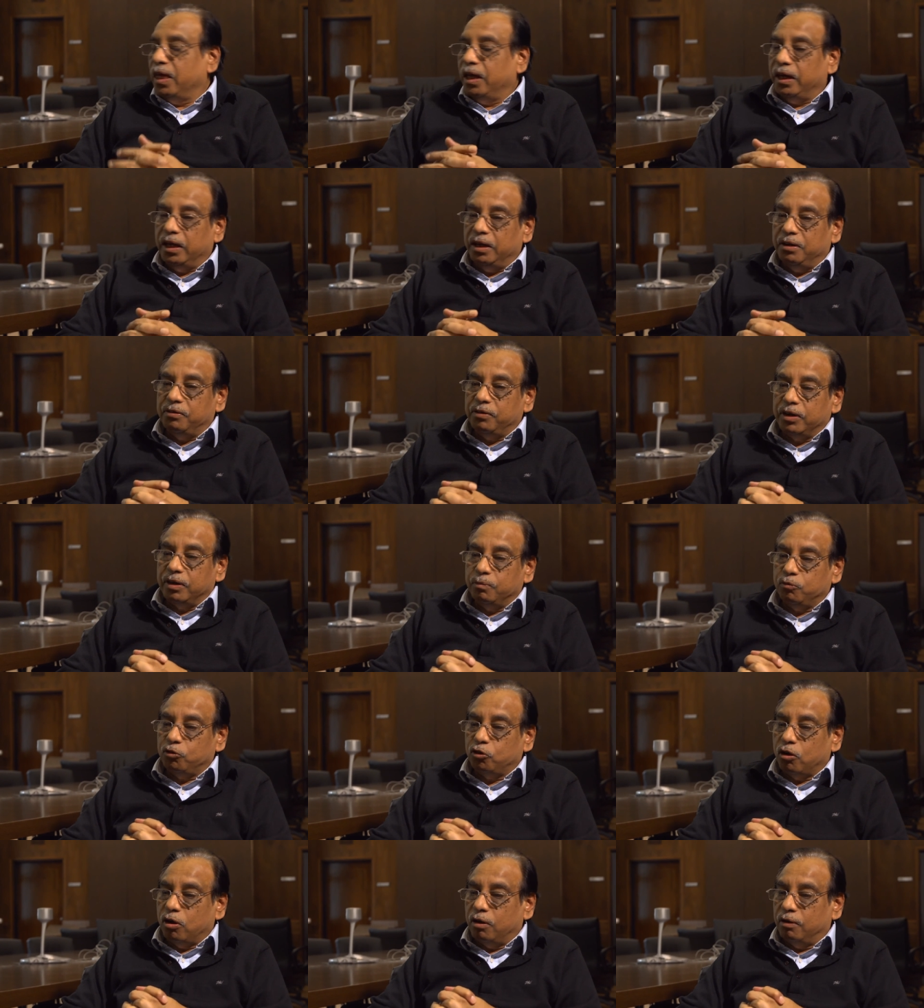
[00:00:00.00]
in
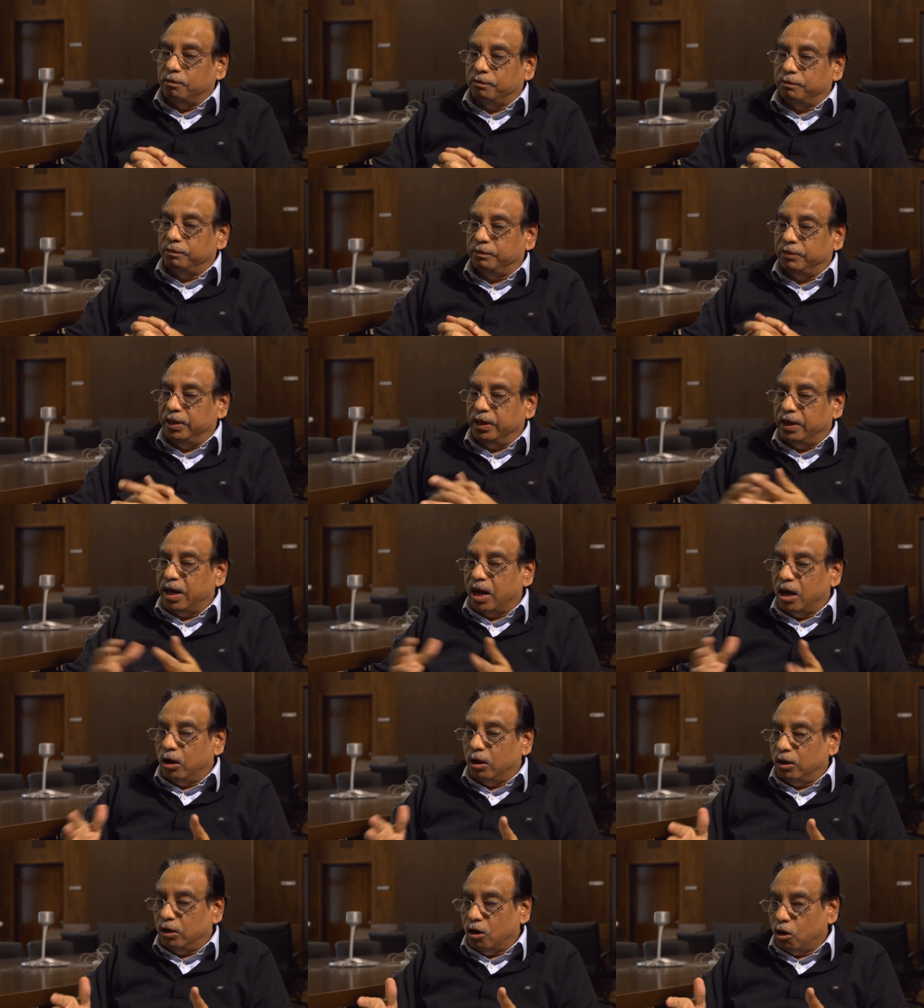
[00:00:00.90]
terms of the
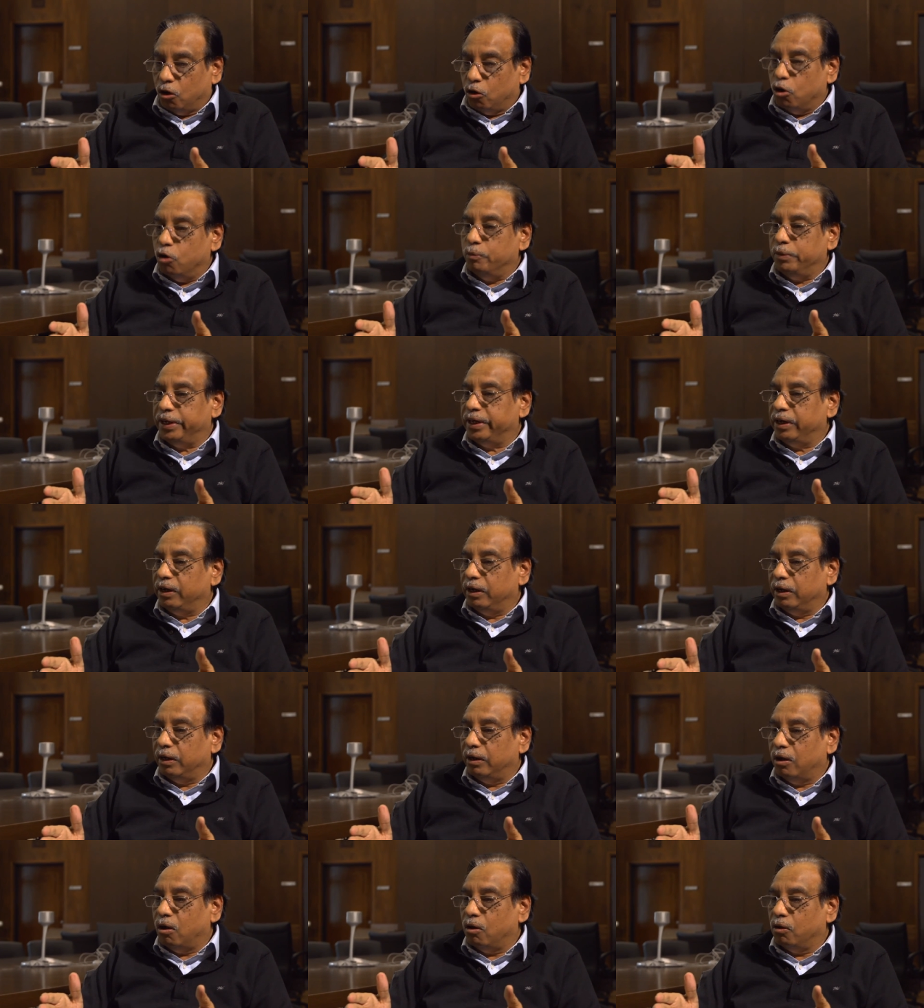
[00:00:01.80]

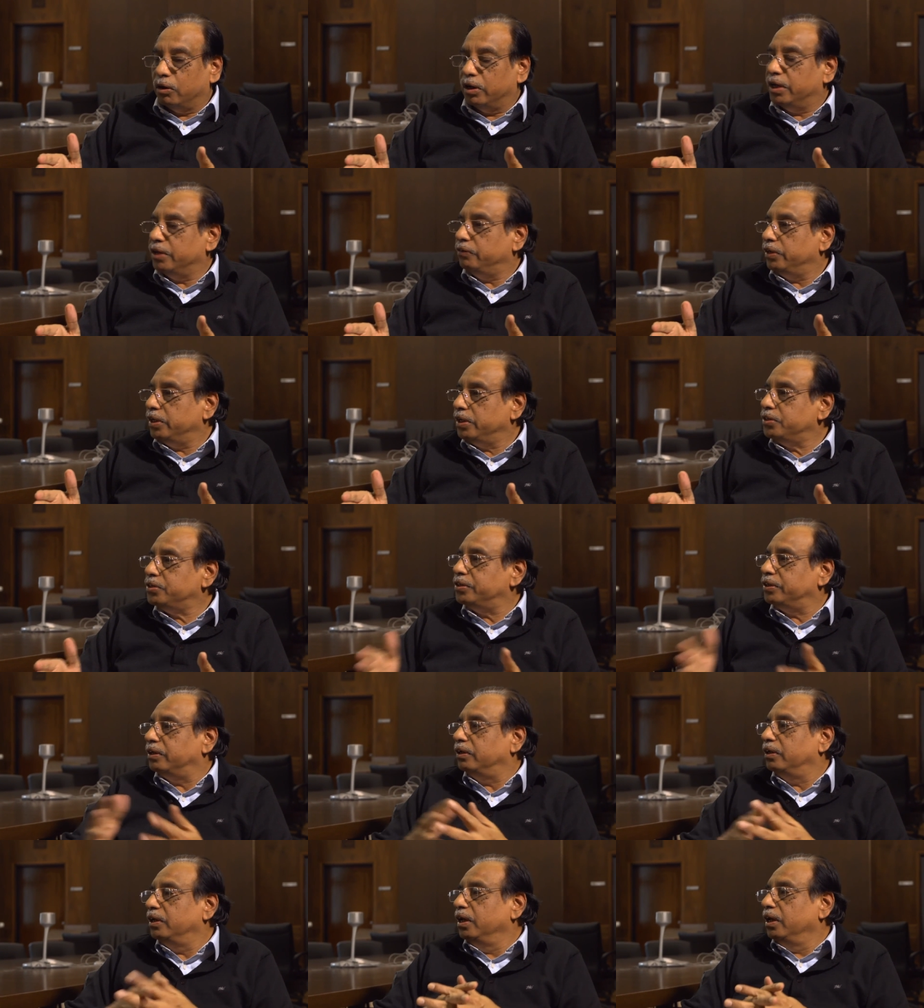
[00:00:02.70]
non-governmental
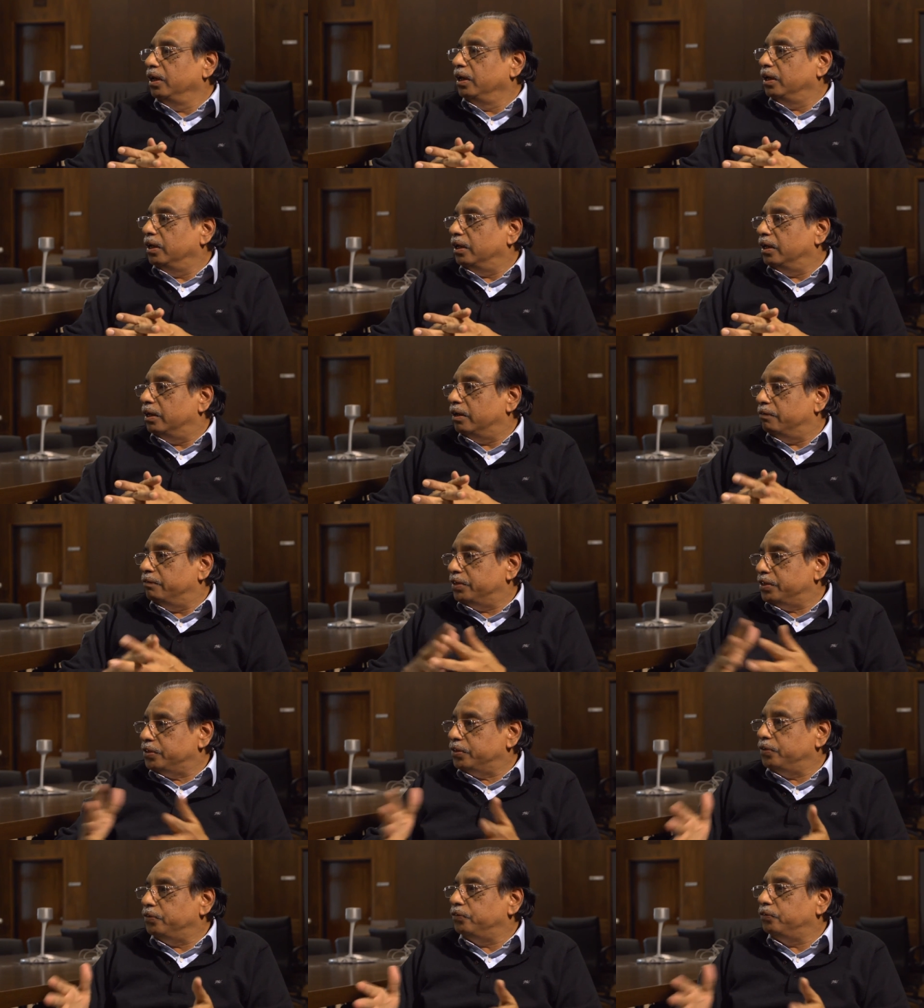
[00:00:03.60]
organization,
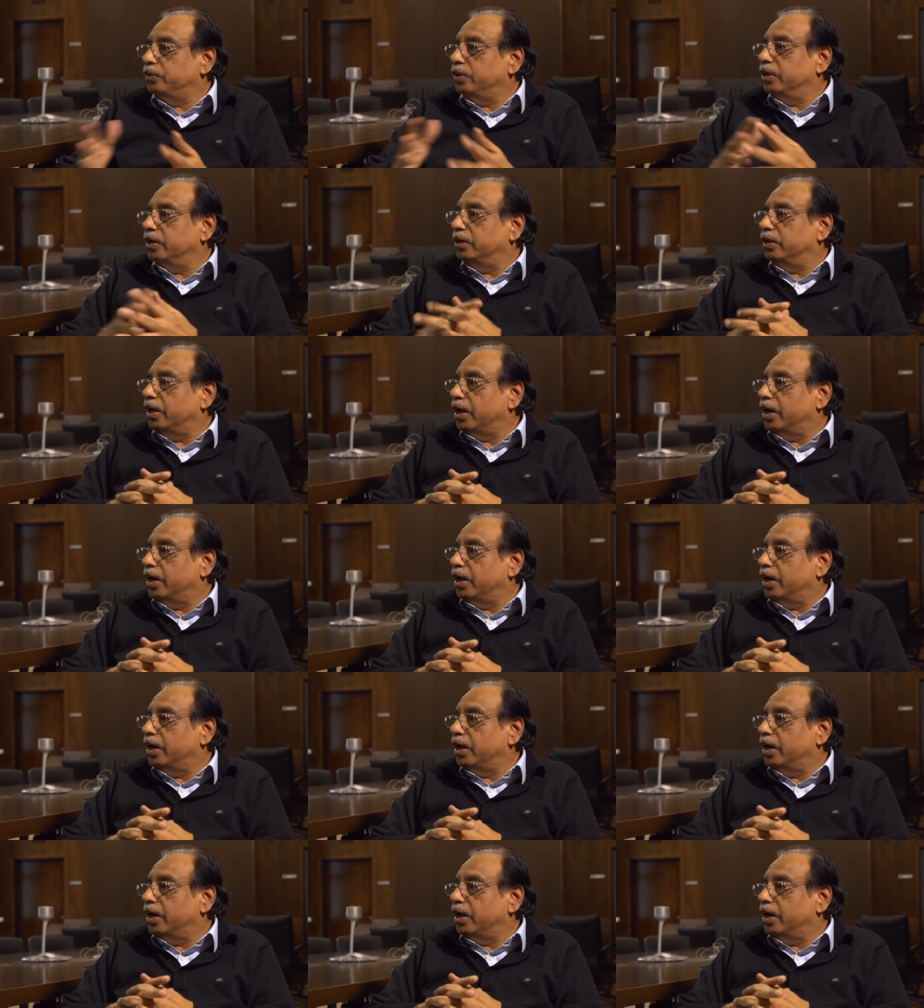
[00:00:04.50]
which is the